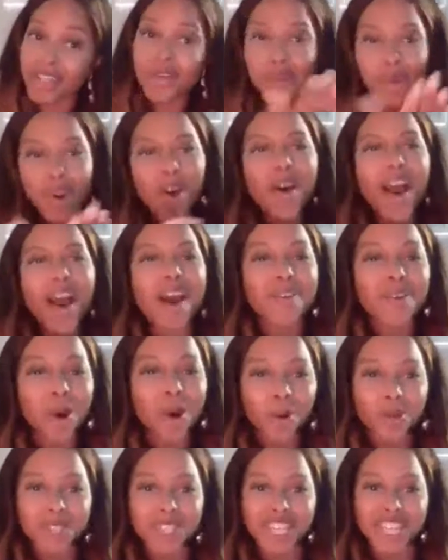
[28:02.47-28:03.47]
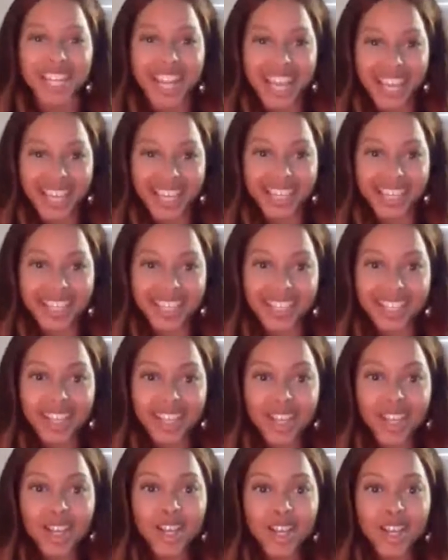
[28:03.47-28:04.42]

You know how coaching is.